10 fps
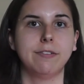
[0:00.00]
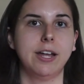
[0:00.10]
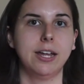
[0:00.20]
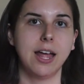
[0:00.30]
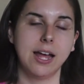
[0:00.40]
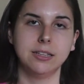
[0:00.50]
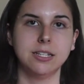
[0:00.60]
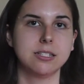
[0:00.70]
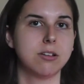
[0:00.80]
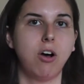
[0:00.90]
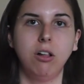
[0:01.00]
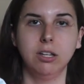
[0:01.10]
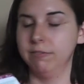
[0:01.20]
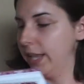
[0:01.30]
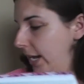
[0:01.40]
I had this
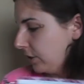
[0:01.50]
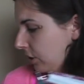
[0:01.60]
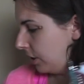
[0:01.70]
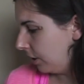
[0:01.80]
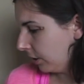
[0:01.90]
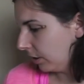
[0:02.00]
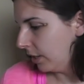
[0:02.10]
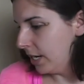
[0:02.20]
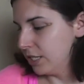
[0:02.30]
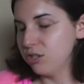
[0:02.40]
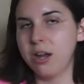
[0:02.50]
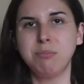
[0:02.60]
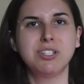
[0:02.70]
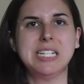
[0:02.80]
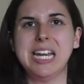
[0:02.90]
all of last year, so
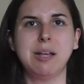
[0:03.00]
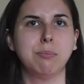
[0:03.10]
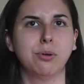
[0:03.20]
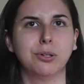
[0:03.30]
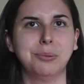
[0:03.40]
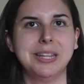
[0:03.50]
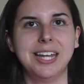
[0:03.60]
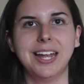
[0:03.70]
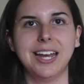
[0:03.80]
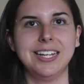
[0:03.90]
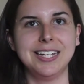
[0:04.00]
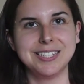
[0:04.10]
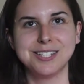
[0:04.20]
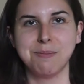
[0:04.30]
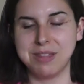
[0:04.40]
I'm just getting bored with it. I
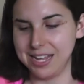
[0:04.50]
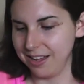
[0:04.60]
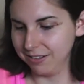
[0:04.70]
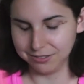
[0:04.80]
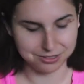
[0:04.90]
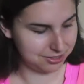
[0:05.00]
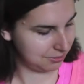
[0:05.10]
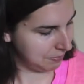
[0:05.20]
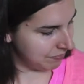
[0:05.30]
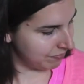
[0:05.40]
need something else.